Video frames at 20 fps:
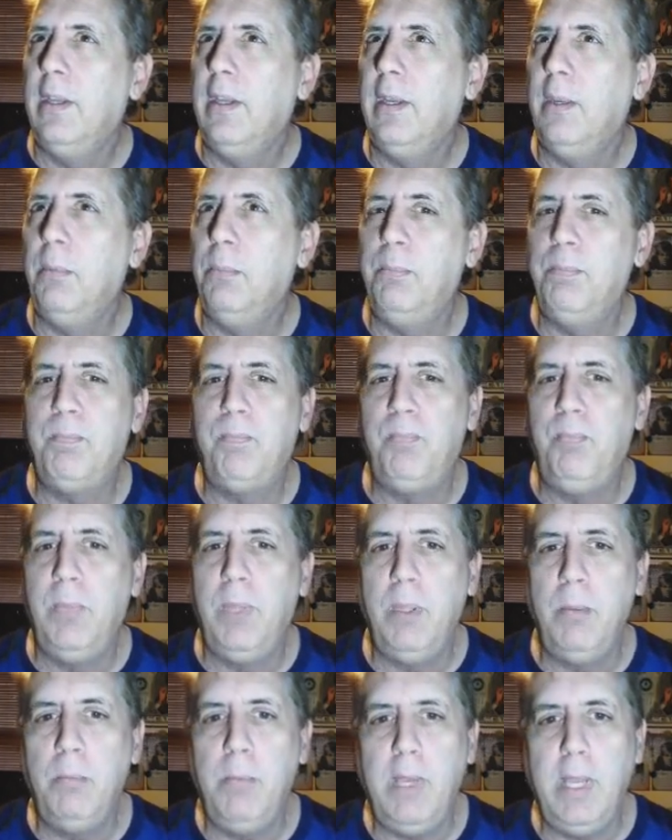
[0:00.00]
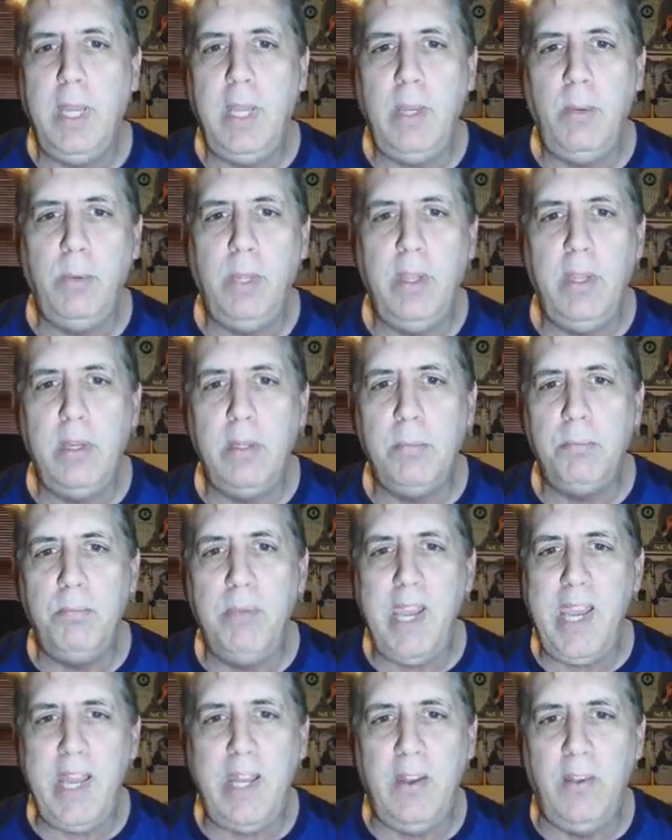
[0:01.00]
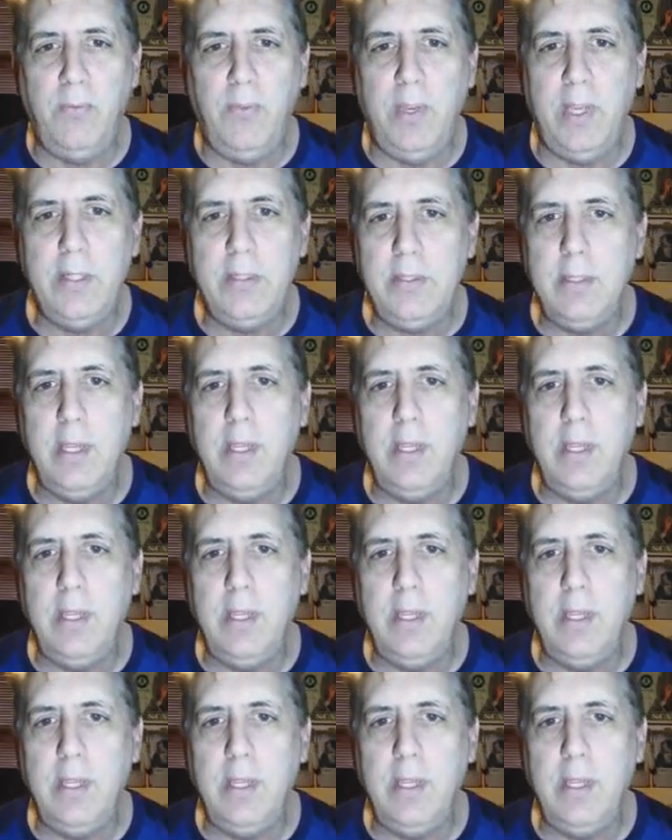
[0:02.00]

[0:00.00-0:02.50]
But anyway, there are benefits